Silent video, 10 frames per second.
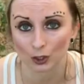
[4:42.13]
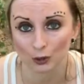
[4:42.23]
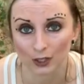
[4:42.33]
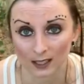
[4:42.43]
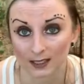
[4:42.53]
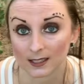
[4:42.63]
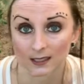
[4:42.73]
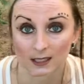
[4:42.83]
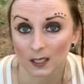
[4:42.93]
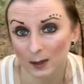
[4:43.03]
who does this
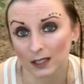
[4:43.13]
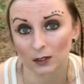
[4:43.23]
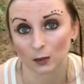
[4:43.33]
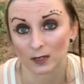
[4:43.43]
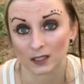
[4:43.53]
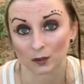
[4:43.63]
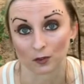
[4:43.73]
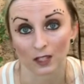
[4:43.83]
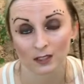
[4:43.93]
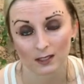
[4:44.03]
is going to be a little bit
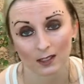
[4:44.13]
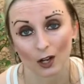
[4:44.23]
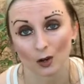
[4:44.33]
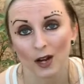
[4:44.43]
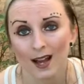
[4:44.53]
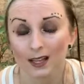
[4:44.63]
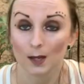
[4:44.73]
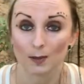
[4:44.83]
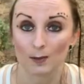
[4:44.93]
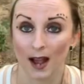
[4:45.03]
different. So
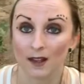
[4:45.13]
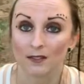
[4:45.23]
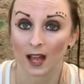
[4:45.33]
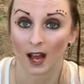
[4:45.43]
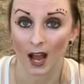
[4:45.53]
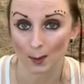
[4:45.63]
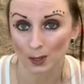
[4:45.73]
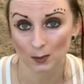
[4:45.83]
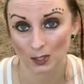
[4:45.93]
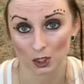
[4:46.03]
keep in mind that I'm
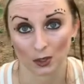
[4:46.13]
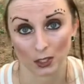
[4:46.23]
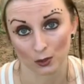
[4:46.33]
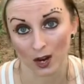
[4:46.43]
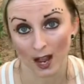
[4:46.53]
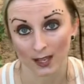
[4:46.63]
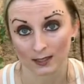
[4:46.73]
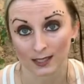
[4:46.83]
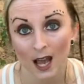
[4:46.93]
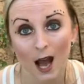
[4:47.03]
going to be showing you
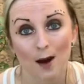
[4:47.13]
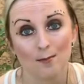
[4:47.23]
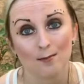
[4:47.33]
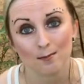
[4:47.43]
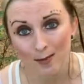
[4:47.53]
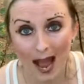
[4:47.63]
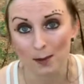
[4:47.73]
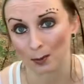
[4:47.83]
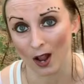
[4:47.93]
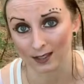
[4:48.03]
guys
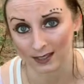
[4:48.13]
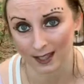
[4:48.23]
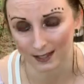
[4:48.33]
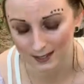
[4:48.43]
my process,